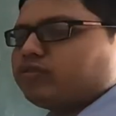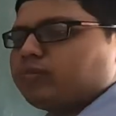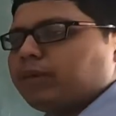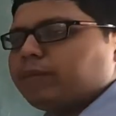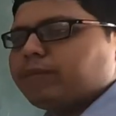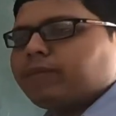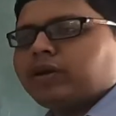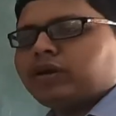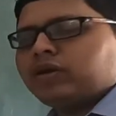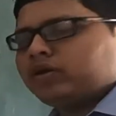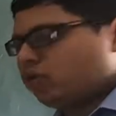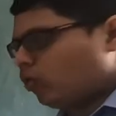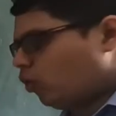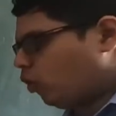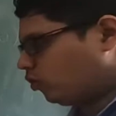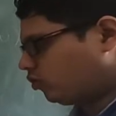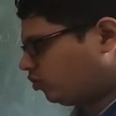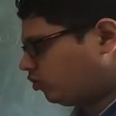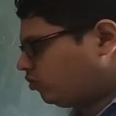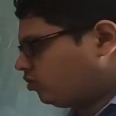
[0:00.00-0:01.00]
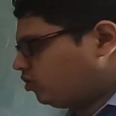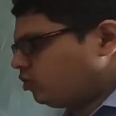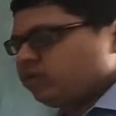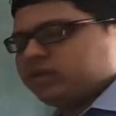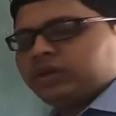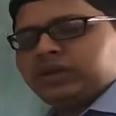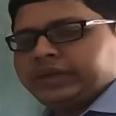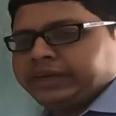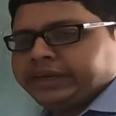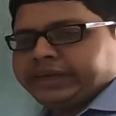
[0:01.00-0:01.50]
member,
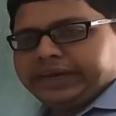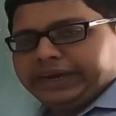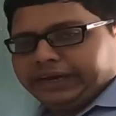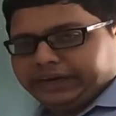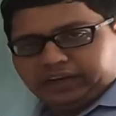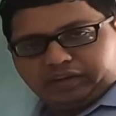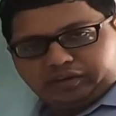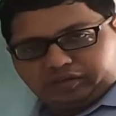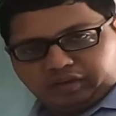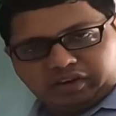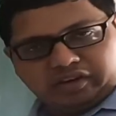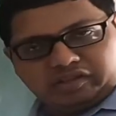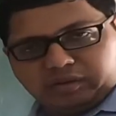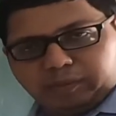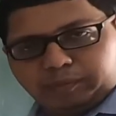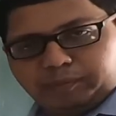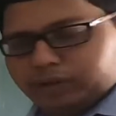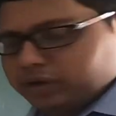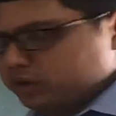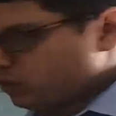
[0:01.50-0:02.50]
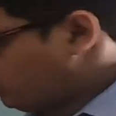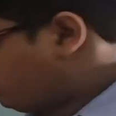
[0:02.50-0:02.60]
oxygen, it is very simple. You